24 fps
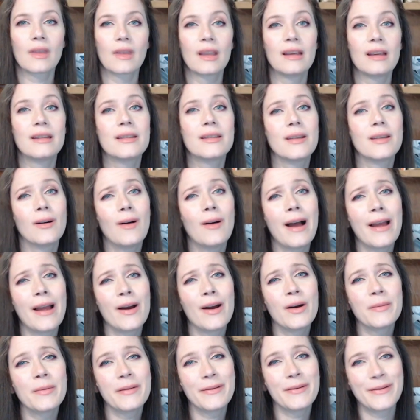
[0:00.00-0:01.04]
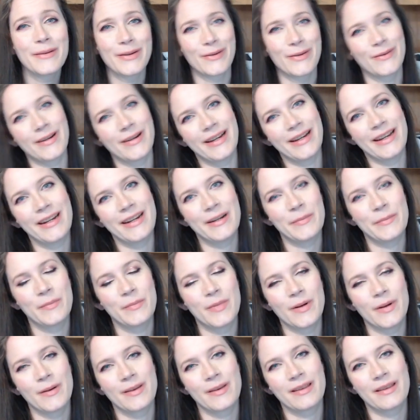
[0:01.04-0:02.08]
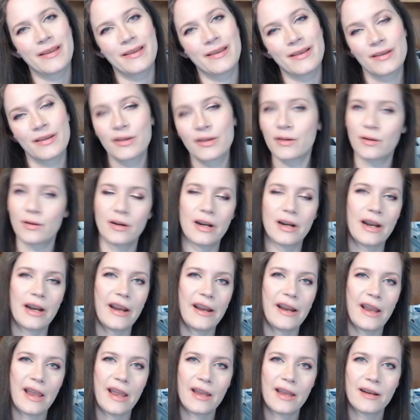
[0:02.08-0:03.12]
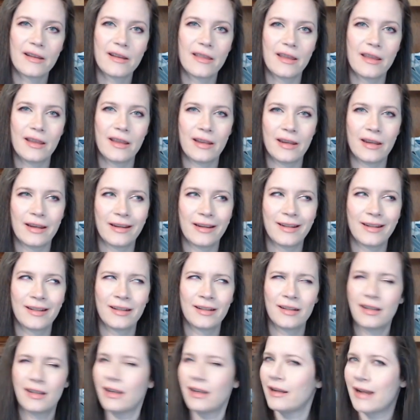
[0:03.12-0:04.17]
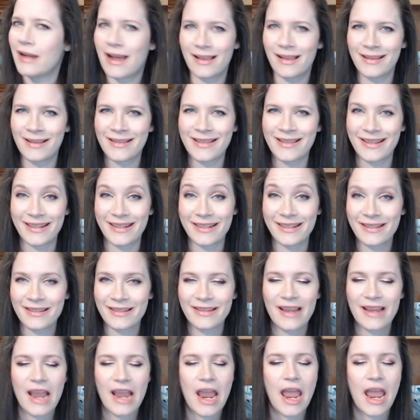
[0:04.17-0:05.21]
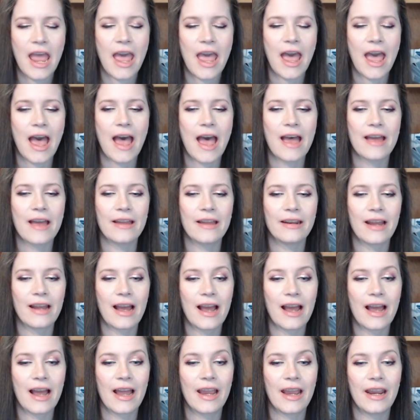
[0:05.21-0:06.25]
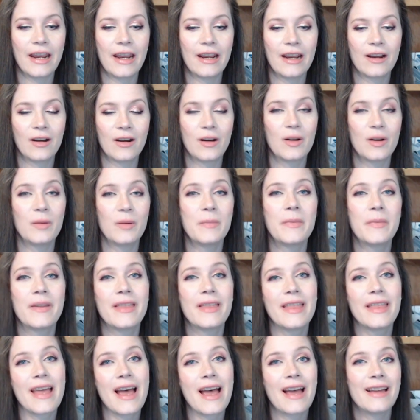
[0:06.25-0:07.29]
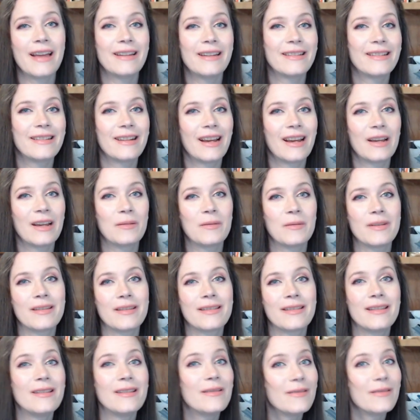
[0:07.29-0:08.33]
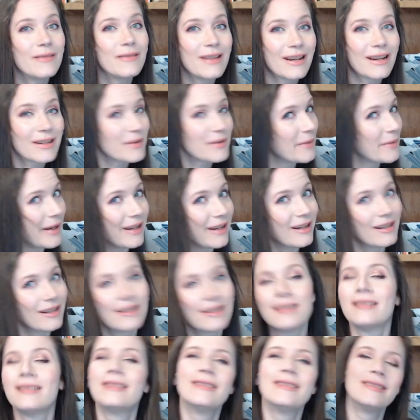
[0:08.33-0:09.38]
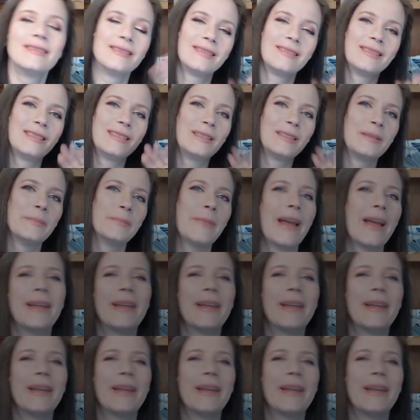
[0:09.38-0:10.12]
So I hope you enjoyed both the story and the analysis, and I hope that I will see you next week. Bye.